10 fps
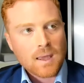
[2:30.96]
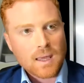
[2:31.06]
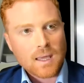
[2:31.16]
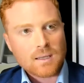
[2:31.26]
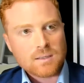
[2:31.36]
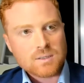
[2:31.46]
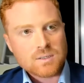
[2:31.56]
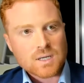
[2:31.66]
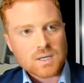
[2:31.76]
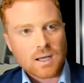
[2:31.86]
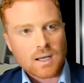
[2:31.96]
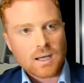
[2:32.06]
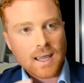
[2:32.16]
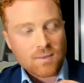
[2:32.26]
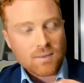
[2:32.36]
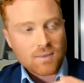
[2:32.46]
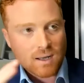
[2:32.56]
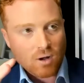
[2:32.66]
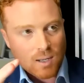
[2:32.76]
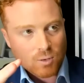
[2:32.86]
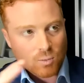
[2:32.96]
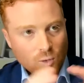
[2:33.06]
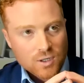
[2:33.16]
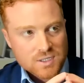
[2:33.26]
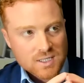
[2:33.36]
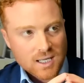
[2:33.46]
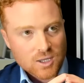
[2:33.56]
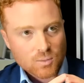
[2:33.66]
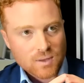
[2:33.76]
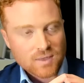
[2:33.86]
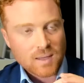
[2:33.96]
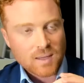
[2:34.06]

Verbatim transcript: And, uh, and then I would work together with them.